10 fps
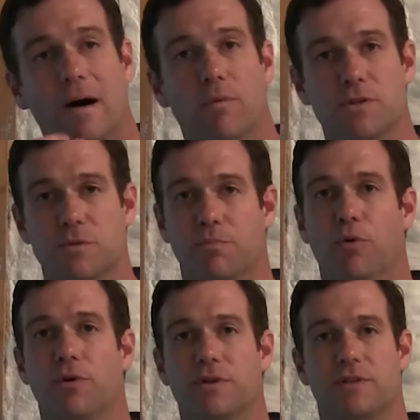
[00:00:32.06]
What's
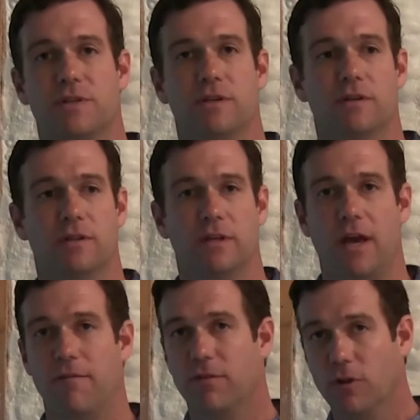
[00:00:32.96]
important is sealing the
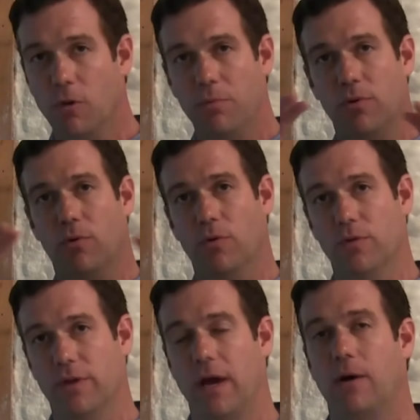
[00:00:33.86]
envelope
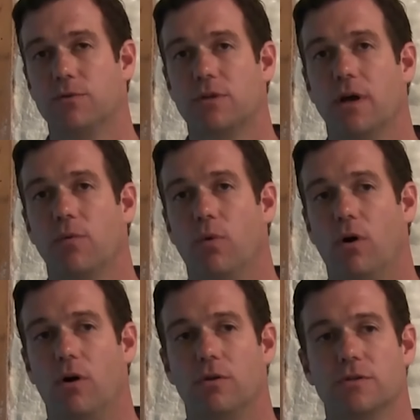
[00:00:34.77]
or the outside
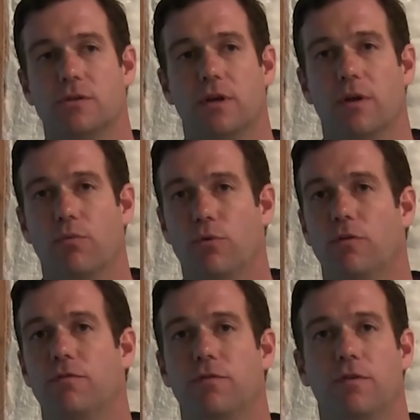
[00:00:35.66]
walls,
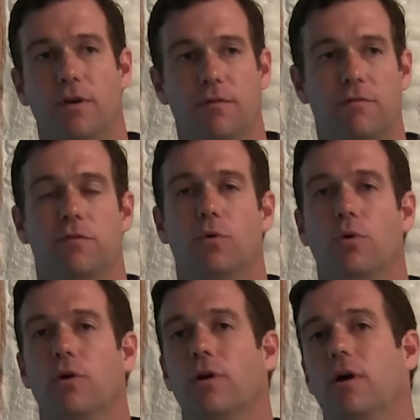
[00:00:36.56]
roof,
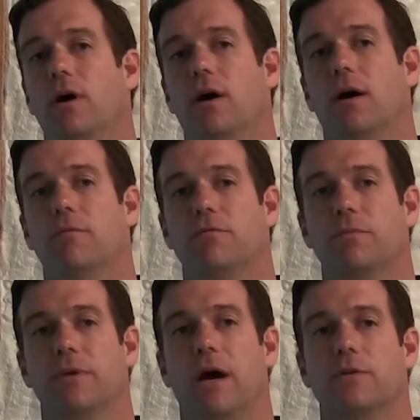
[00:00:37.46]
floor
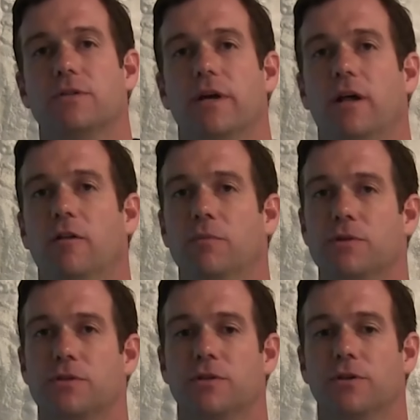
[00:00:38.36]
from the outside
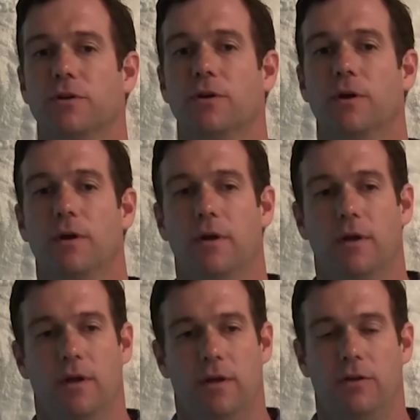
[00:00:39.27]
elements, and you're
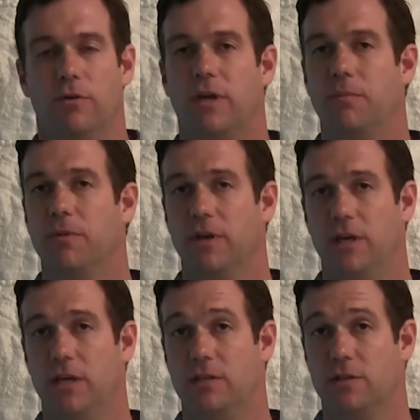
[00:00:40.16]
keeping the
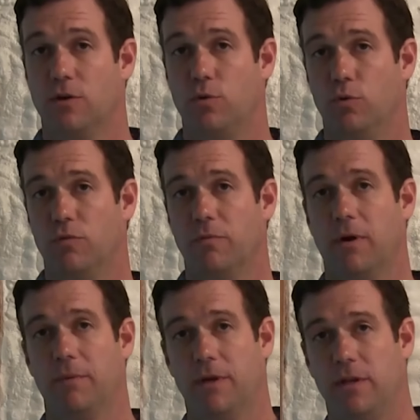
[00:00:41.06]
heat and the cool from
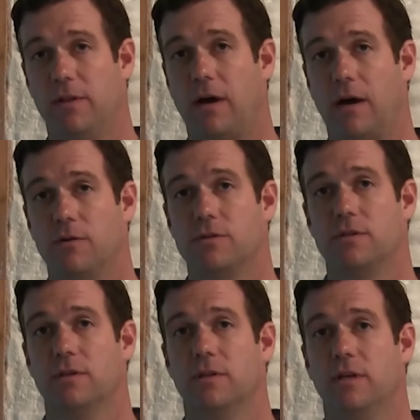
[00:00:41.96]
coming in the
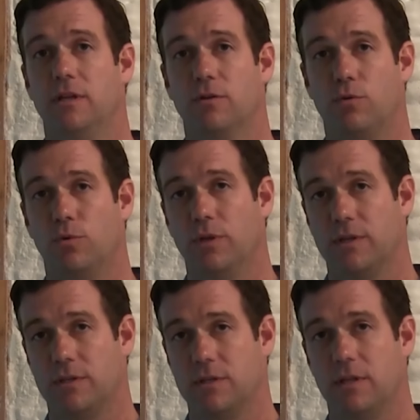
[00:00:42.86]
house and the heat and the cool
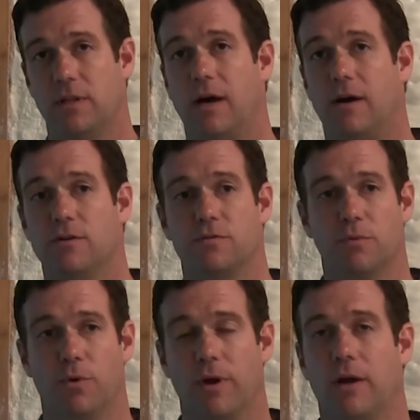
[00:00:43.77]
that's in the house
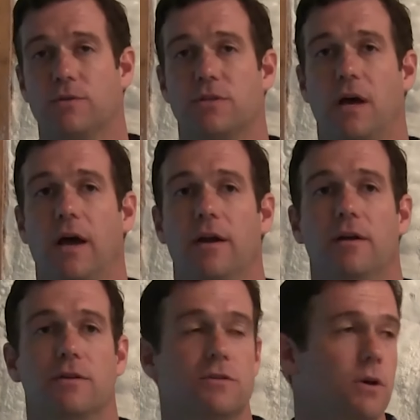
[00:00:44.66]
from going outside.
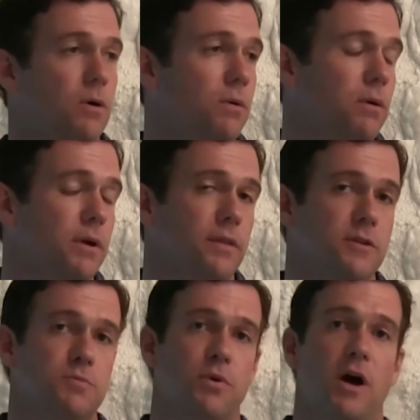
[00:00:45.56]
So in
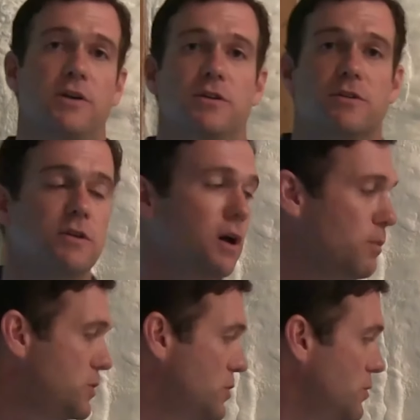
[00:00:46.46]
this project
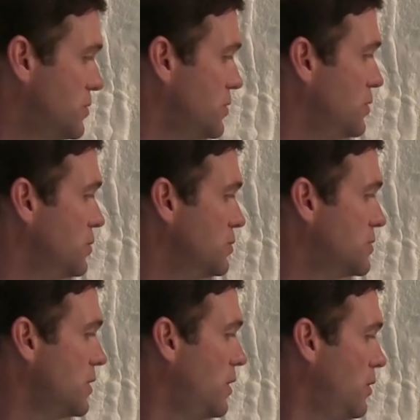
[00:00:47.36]
we chose to
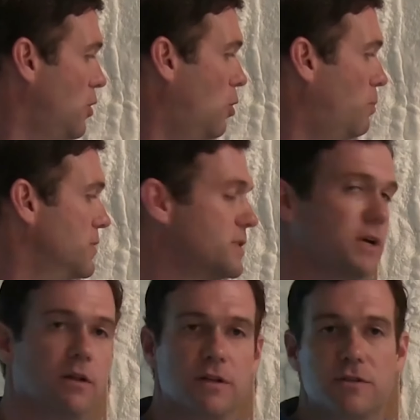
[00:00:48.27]
use open
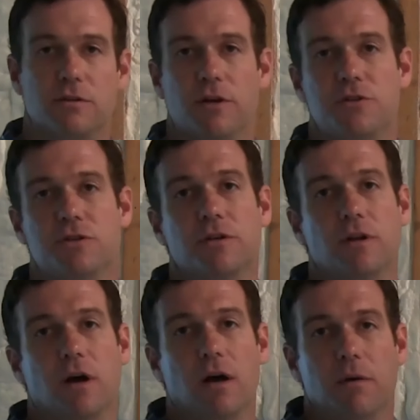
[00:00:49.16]
cell
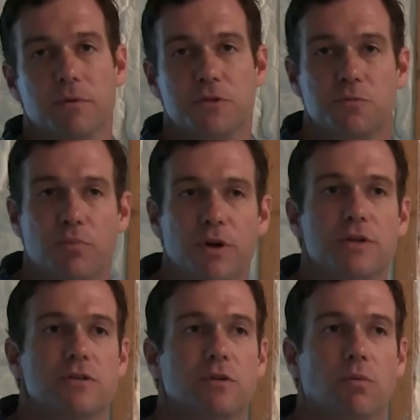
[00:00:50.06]
insulation. It
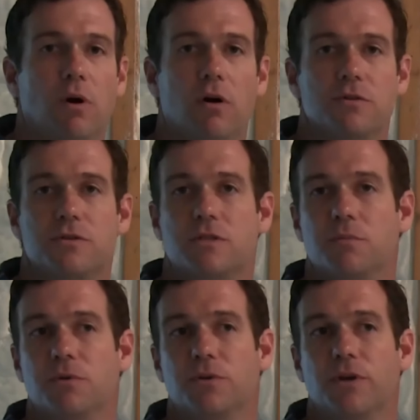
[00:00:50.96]
sprays in the walls
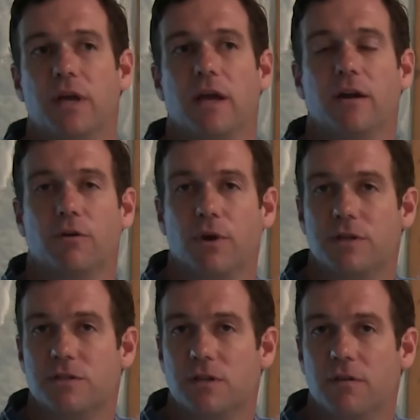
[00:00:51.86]
similar to a can of
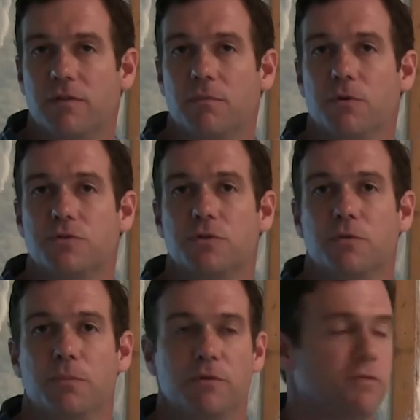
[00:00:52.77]
Great Stuff that most of you
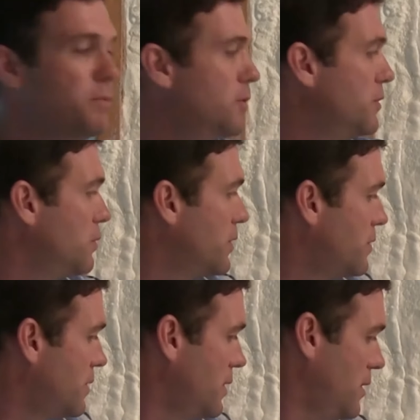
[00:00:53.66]
would be familiar with.
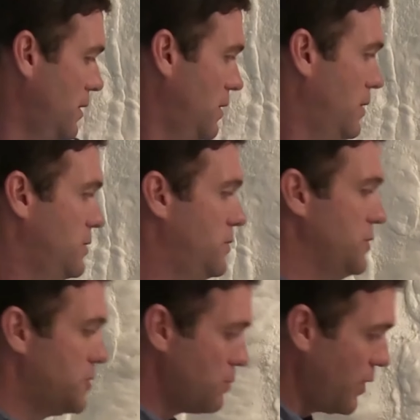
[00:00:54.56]
So they
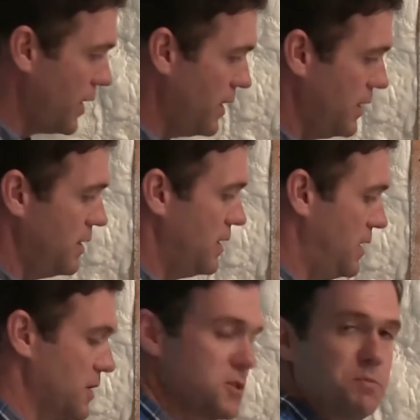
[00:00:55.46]
spray it in
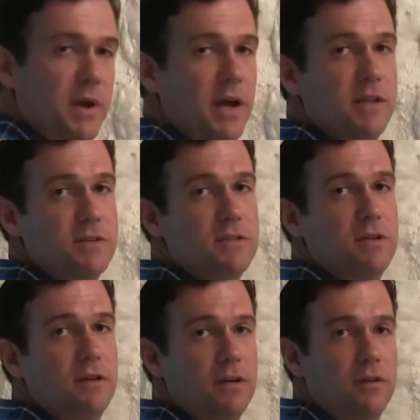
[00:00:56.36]
and it expands
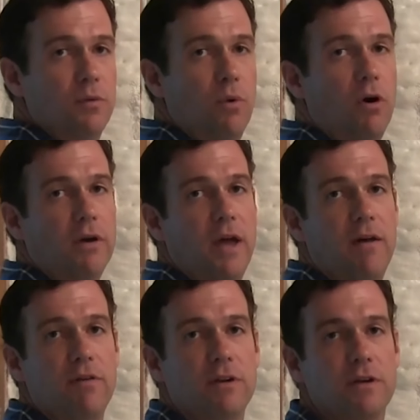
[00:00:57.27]
in the wall
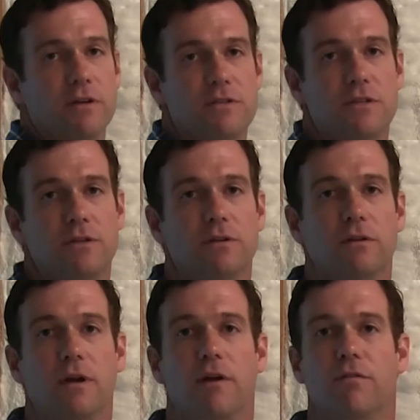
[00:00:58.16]
cavity to
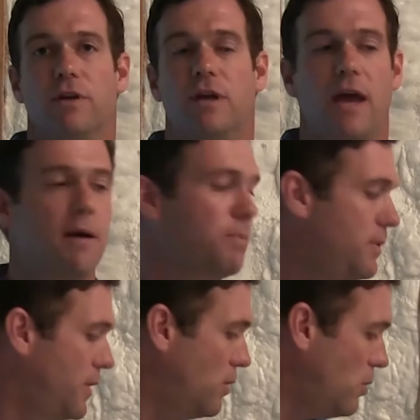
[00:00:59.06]
seal every gap
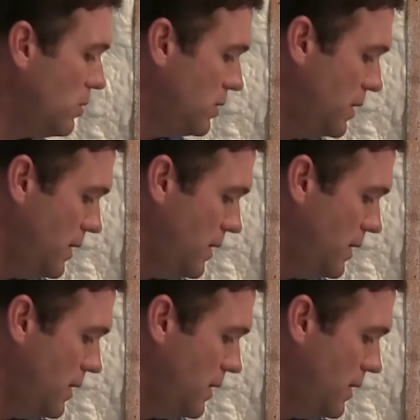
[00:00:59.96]
and hole.